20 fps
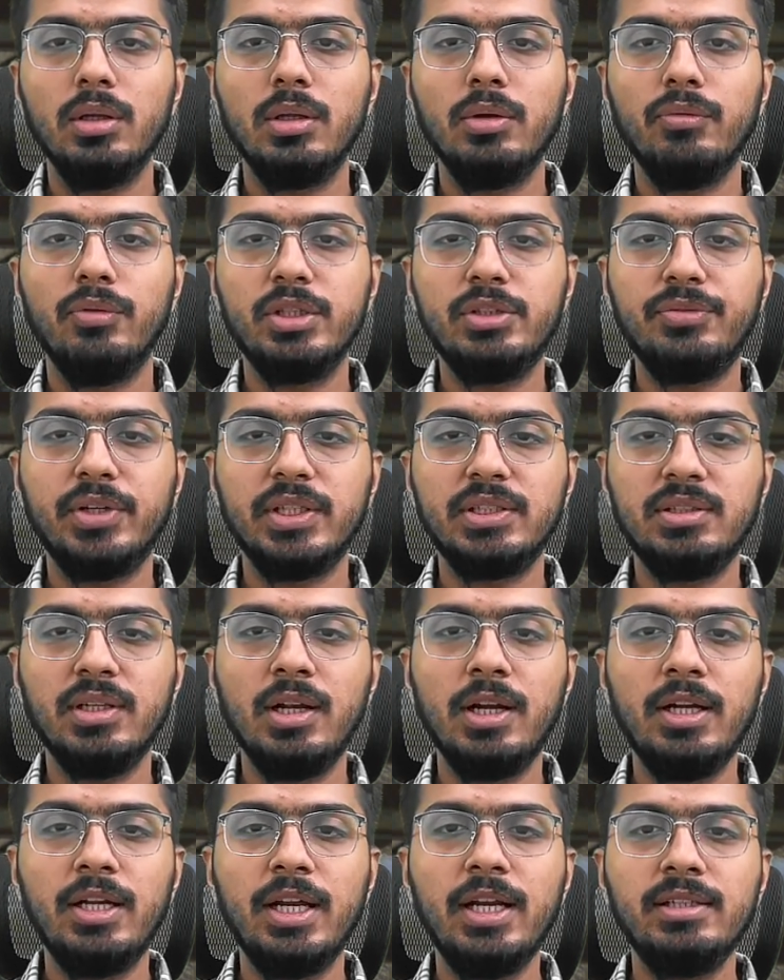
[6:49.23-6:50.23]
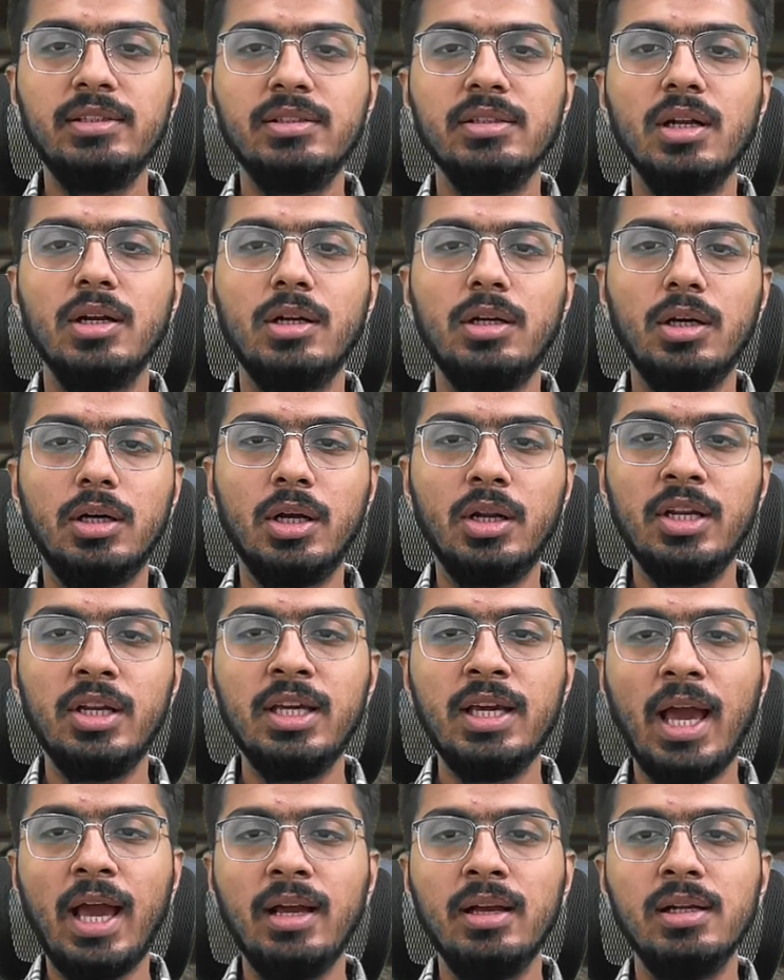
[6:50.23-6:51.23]
which facilitates turning
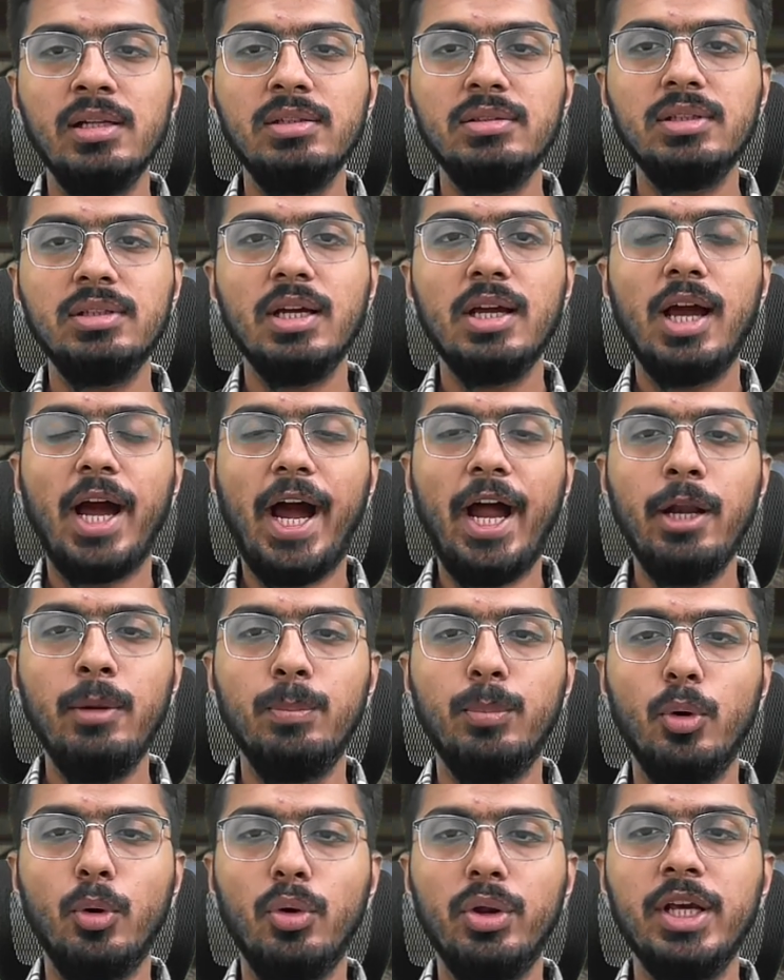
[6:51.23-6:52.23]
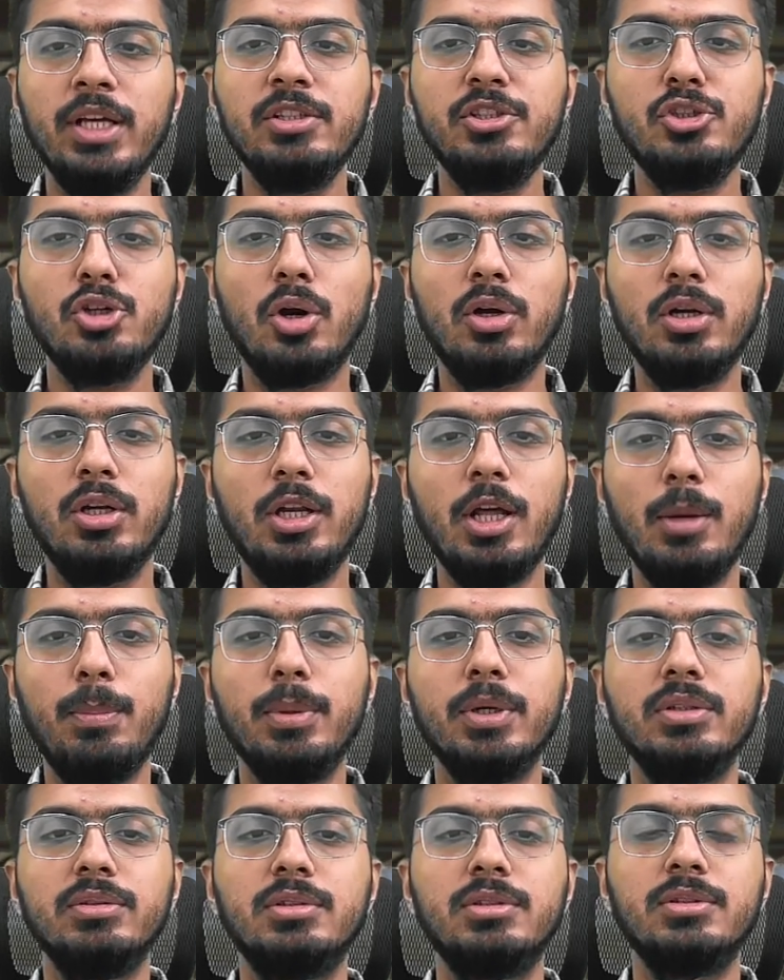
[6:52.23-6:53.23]
angles and boring short
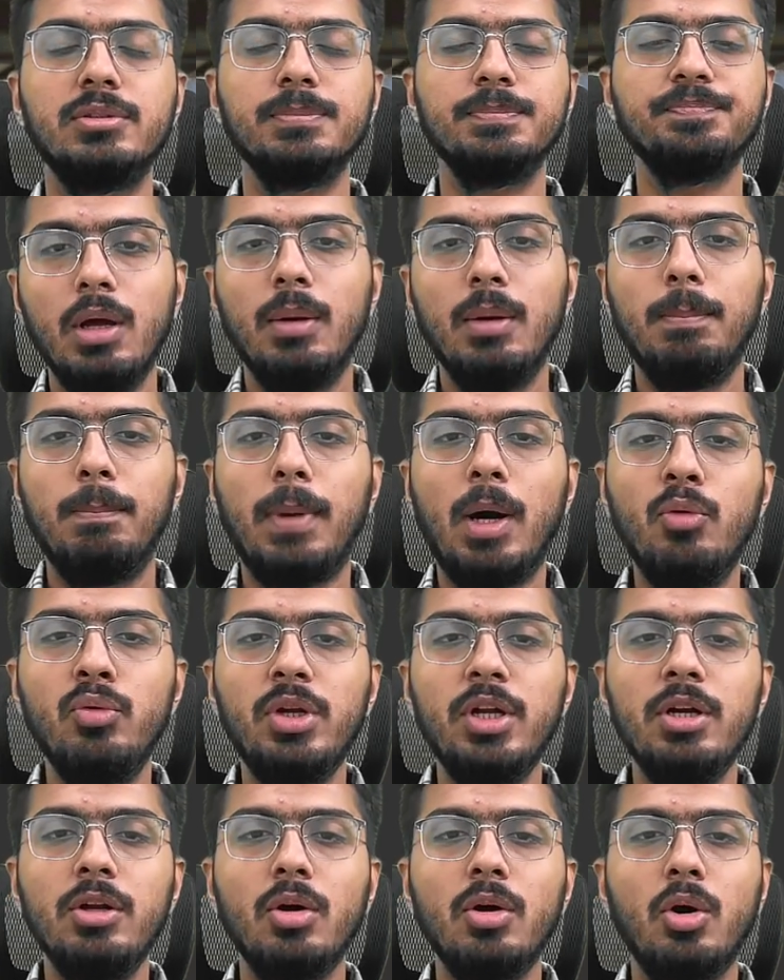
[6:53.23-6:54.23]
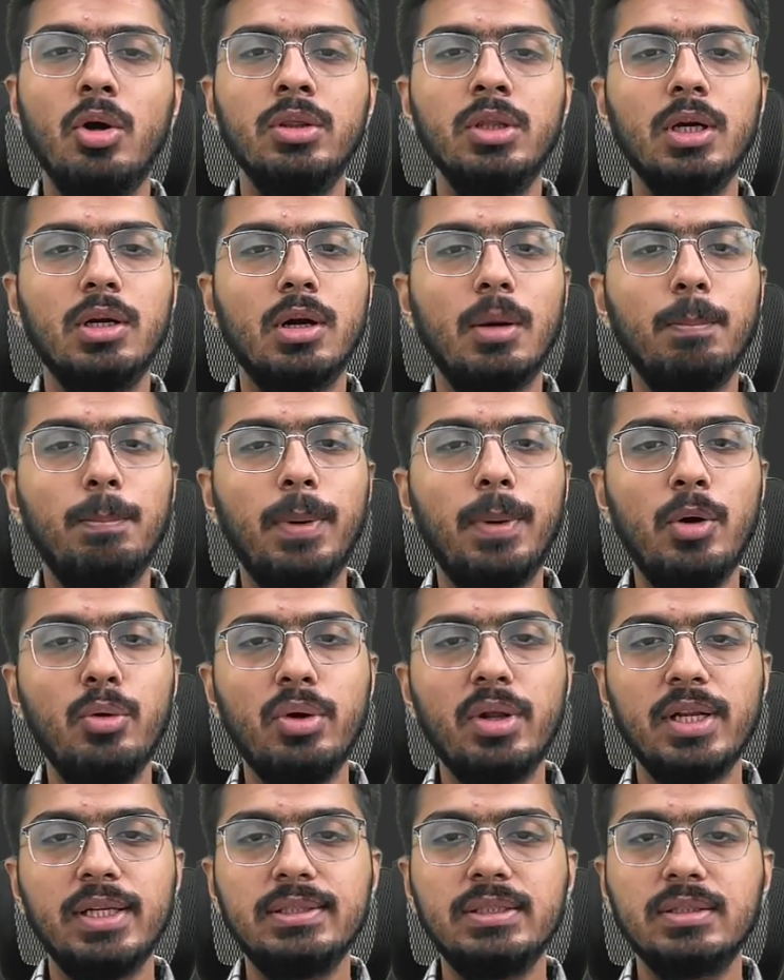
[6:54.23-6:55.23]
tapers. Mounted on the compound
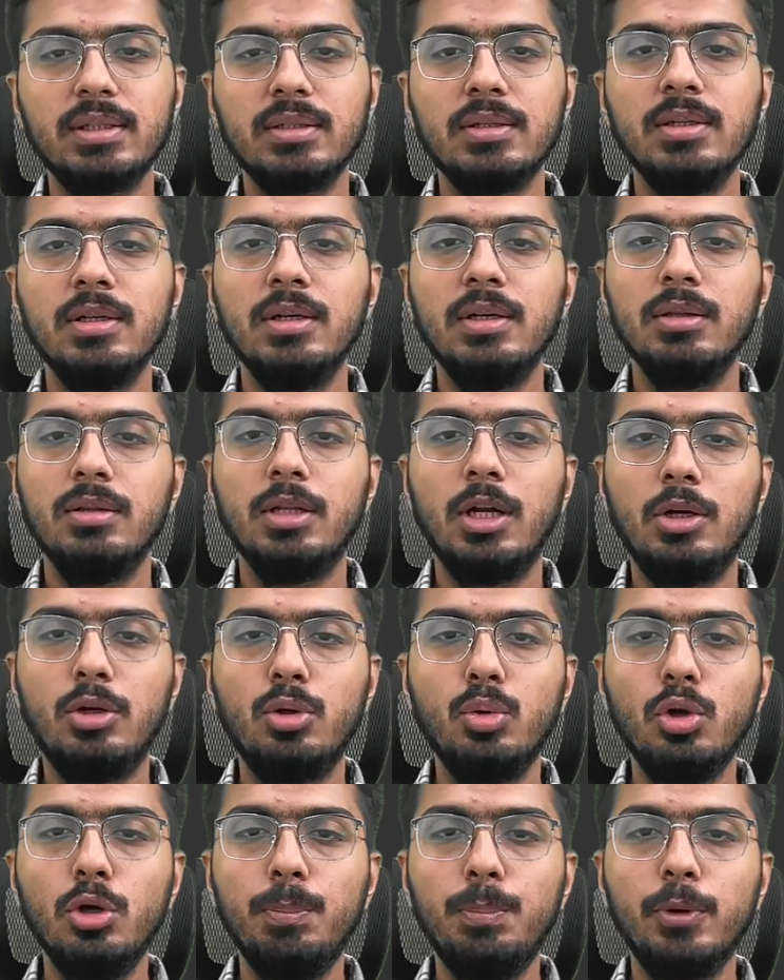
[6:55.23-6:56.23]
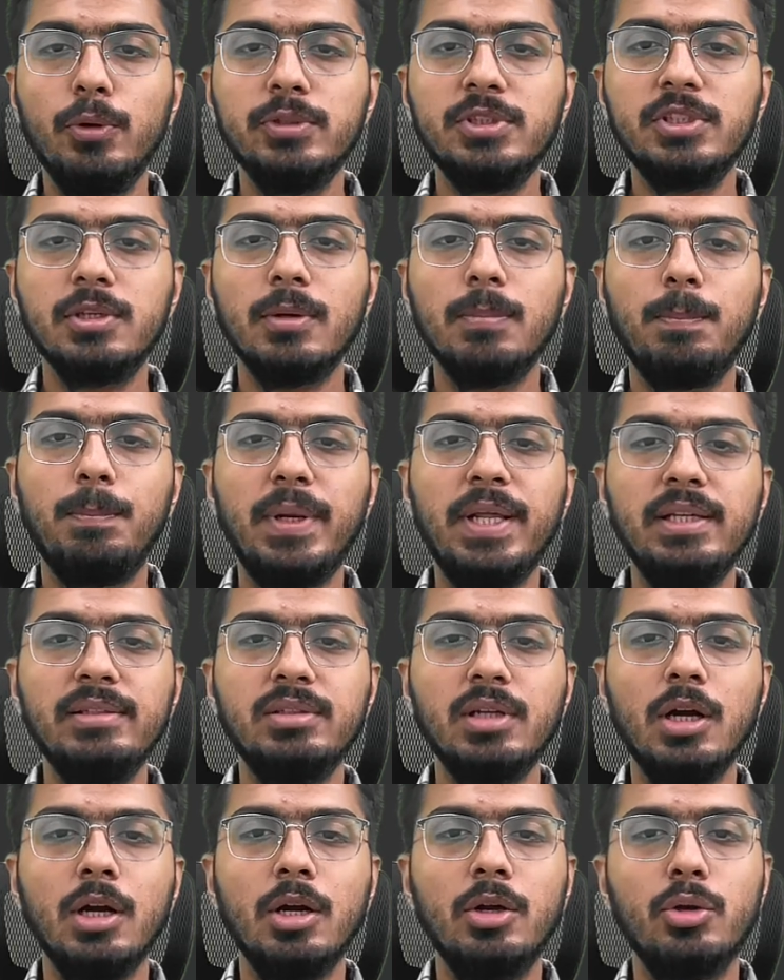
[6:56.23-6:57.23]
rest, the tool post plays
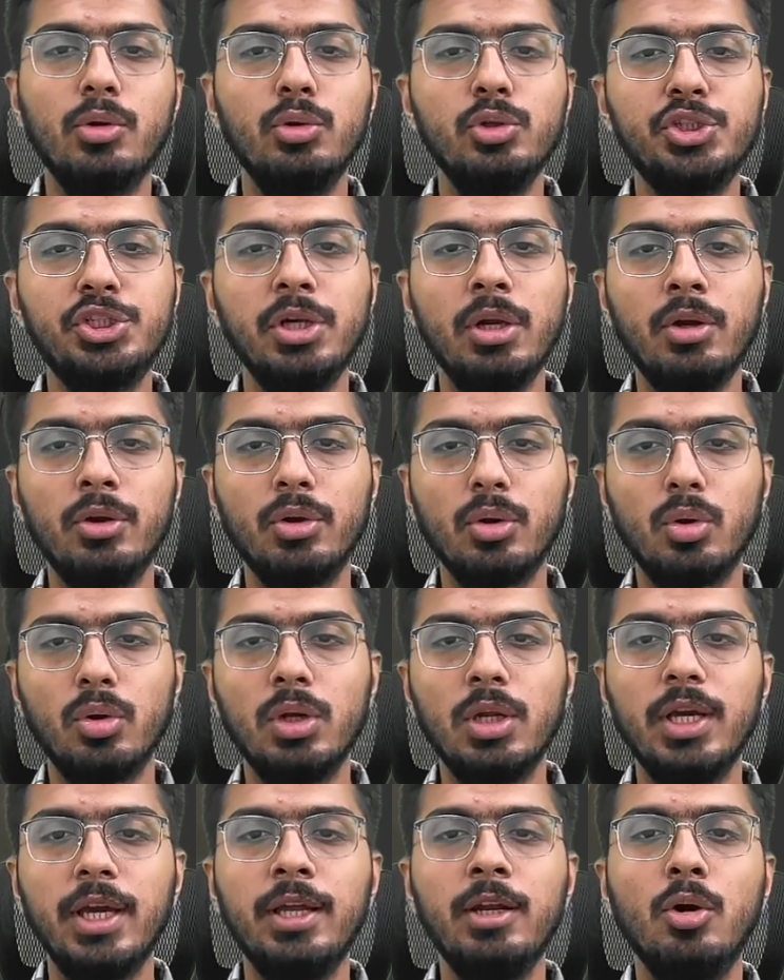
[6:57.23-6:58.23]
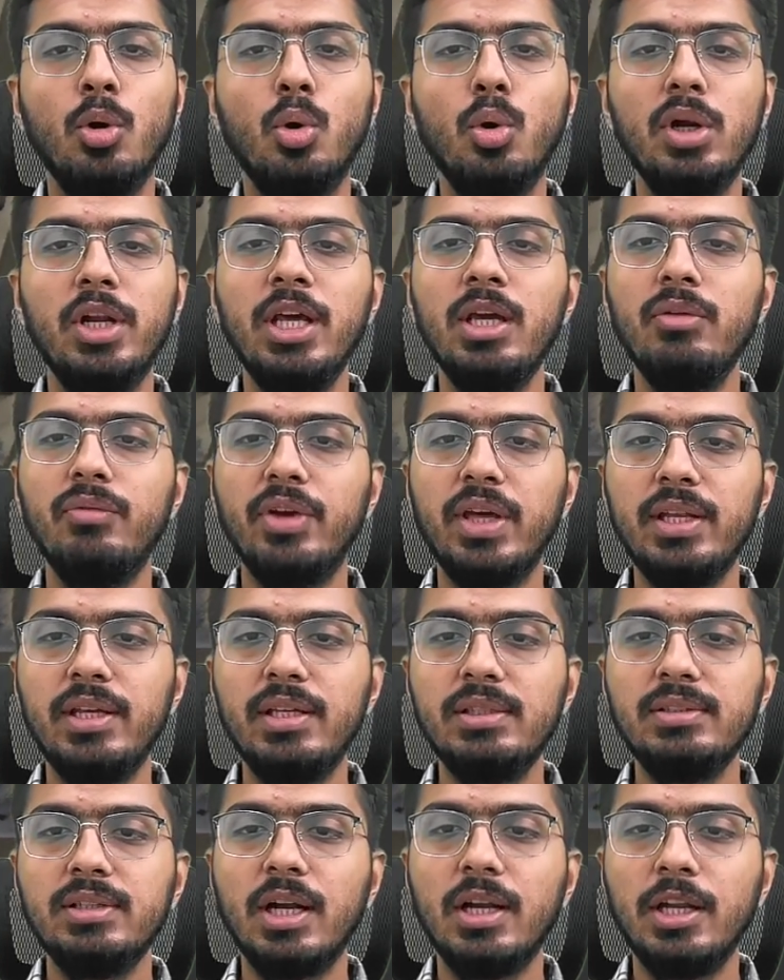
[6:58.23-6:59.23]
a crucial role in holding
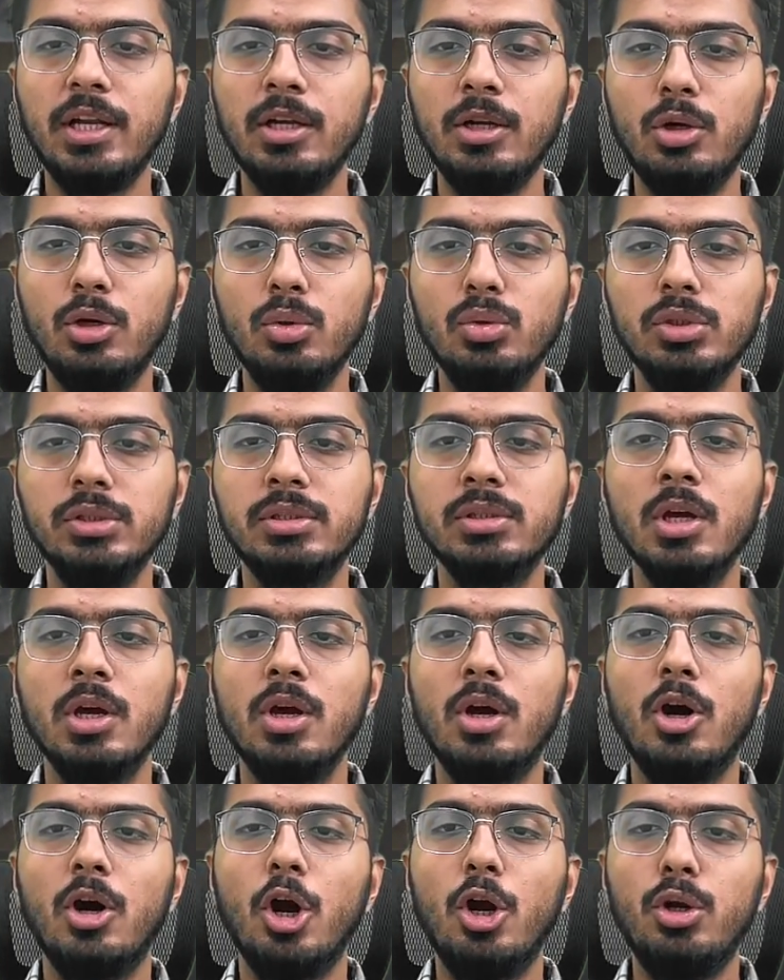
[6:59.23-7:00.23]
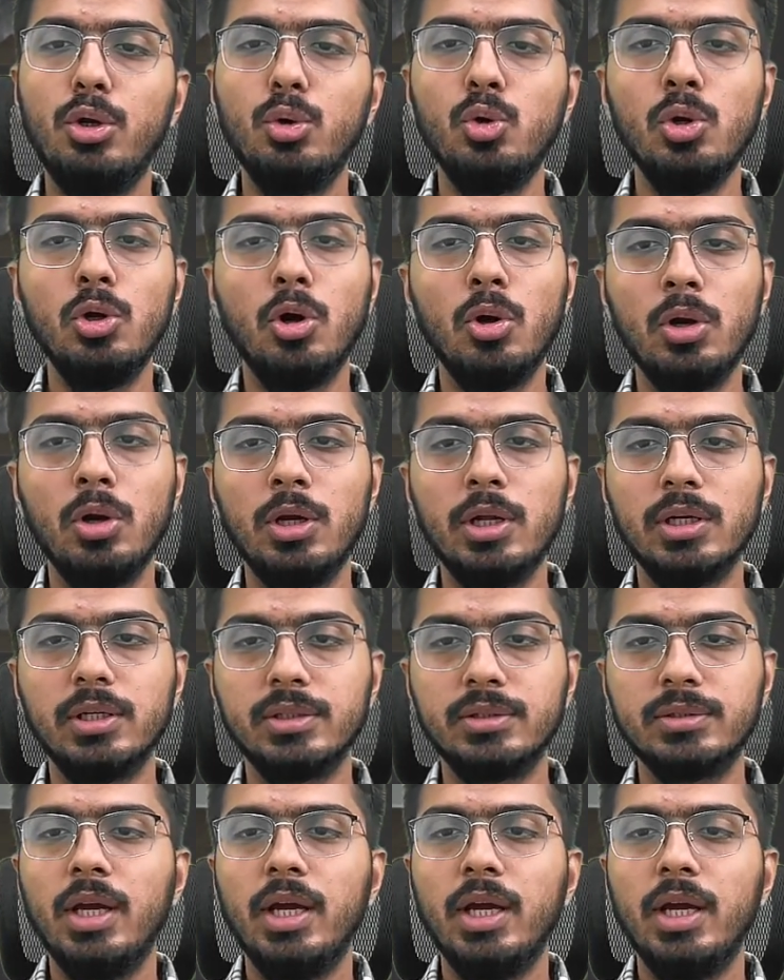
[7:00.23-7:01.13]
various cutting tools or tool holders.